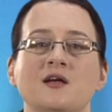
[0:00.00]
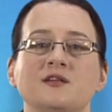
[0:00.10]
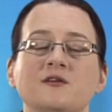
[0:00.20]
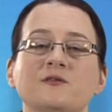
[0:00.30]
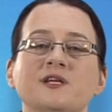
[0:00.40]

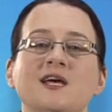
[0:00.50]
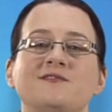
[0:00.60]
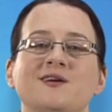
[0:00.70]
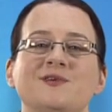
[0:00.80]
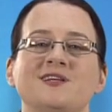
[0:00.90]
Not only
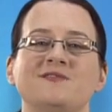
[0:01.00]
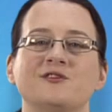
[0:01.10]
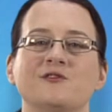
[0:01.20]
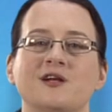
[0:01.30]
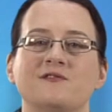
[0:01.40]
have I been given
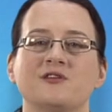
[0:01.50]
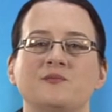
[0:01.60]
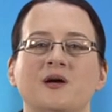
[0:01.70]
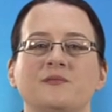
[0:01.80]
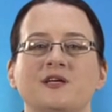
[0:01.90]
credit for the
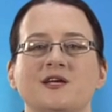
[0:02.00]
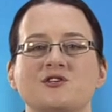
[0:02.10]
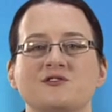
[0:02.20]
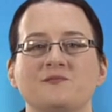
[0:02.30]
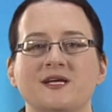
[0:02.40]

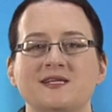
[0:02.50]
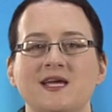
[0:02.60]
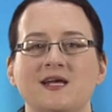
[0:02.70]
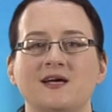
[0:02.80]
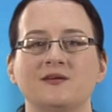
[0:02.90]
publication of my
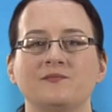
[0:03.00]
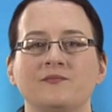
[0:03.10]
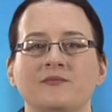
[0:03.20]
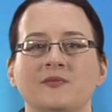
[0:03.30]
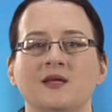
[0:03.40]
data,
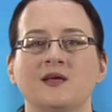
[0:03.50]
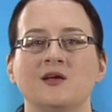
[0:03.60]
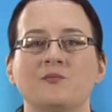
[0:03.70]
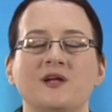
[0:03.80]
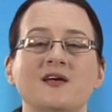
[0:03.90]

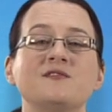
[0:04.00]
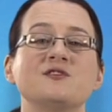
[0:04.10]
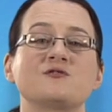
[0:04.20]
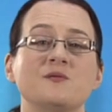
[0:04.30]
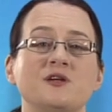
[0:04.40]
but I have
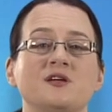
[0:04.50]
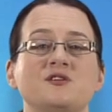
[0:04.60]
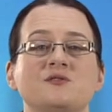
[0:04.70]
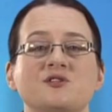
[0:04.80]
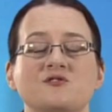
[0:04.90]

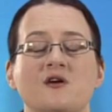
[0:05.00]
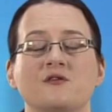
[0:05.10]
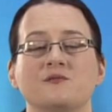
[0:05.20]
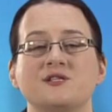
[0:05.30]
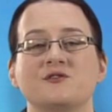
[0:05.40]
contributed to a
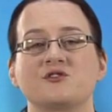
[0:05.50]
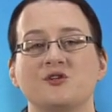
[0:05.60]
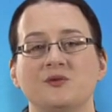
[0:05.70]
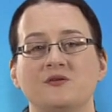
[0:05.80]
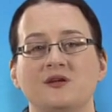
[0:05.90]
stronger research
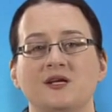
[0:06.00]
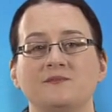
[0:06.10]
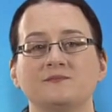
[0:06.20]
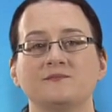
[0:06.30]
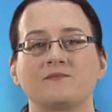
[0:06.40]
community.
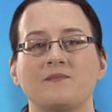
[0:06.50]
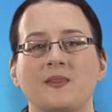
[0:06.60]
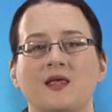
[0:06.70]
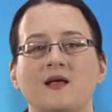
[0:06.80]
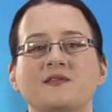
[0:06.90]

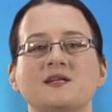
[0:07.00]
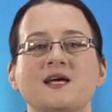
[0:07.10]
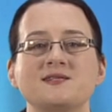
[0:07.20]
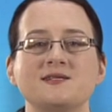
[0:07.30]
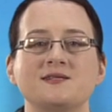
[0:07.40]

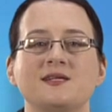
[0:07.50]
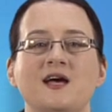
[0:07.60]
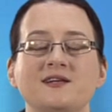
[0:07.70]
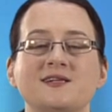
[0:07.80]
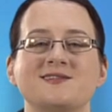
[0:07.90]
The
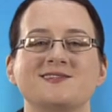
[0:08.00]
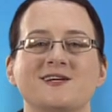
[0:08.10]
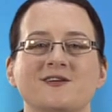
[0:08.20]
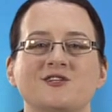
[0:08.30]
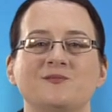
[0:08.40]

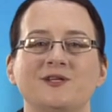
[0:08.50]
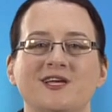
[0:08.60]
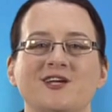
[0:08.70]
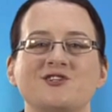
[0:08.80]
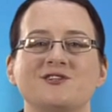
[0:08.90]
unnecessary
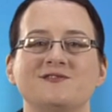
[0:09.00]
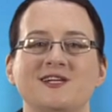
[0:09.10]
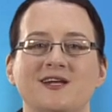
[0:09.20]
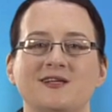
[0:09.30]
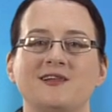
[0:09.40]
duplication of
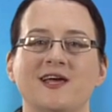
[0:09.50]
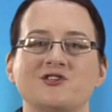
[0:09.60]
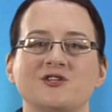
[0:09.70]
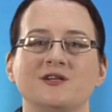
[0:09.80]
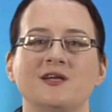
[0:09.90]
data
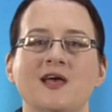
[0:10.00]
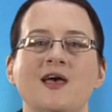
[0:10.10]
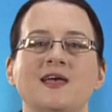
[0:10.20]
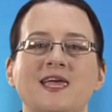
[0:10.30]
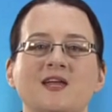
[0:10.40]
collection
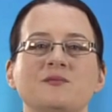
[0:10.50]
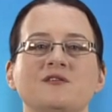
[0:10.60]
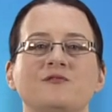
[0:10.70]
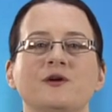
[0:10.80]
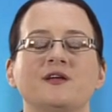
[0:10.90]
can be
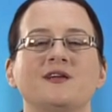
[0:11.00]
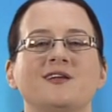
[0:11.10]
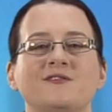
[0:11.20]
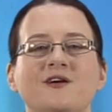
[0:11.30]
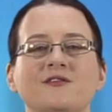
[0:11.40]
avoided
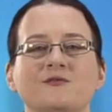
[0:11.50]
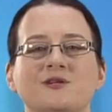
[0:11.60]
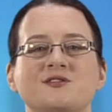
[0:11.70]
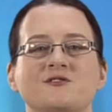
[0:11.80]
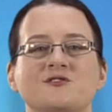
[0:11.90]
if other
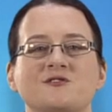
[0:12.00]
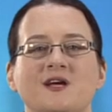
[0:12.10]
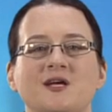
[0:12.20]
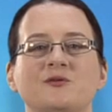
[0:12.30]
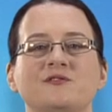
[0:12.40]
researchers are
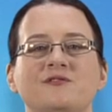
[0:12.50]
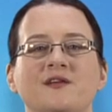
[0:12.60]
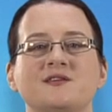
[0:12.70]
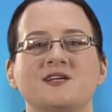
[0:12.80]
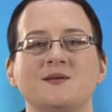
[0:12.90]
able to
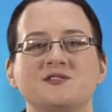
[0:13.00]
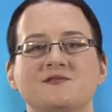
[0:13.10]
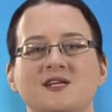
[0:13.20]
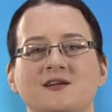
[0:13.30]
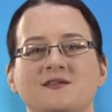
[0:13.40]
find the types
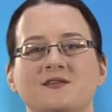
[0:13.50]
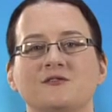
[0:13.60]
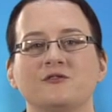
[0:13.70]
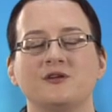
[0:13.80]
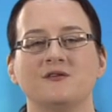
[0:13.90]
of data that they're
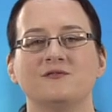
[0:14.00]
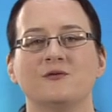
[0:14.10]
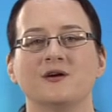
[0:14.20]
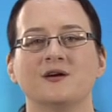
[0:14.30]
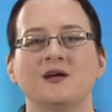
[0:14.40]
looking
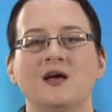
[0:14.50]
for